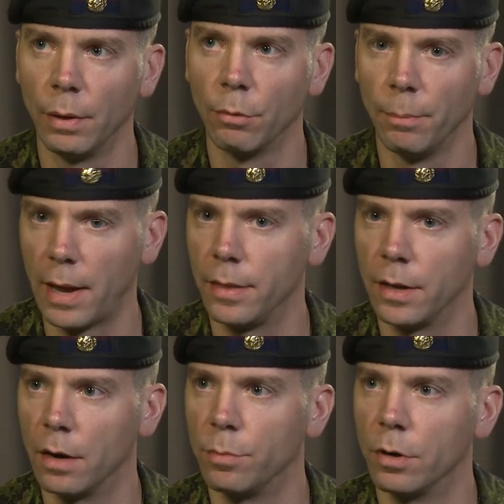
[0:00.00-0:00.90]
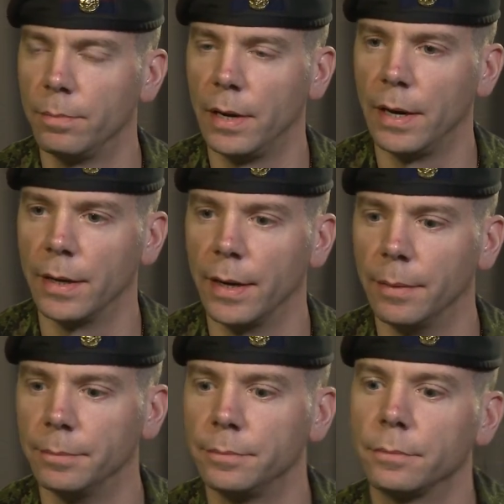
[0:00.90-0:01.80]
we were met at the airport
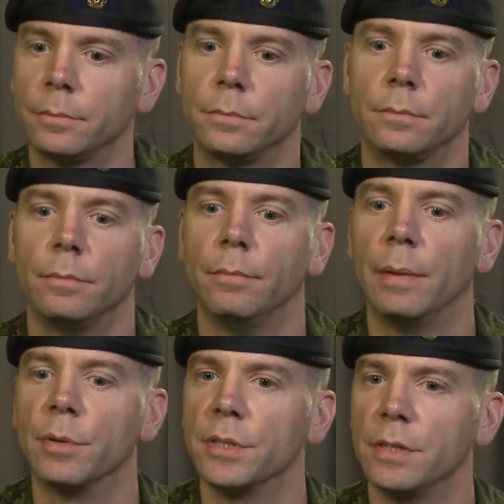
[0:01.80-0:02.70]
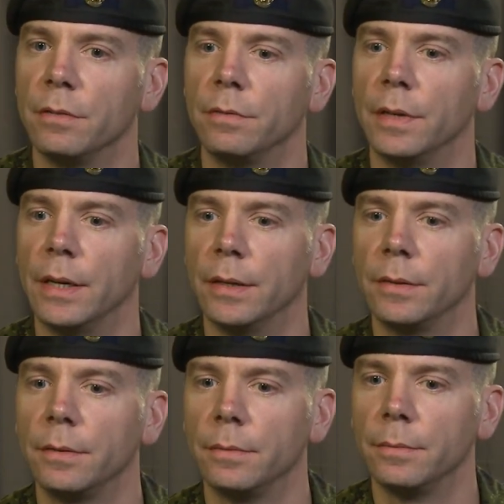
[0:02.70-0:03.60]
by members of
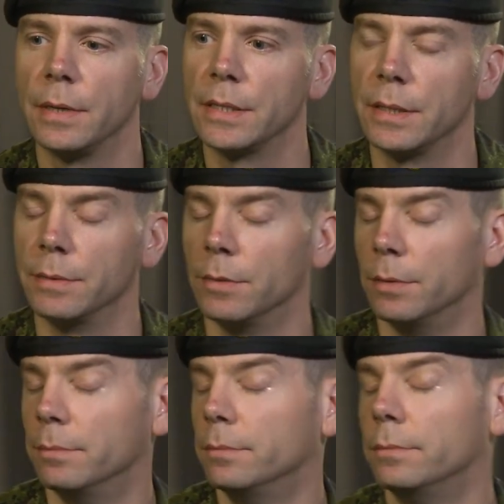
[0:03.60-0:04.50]
the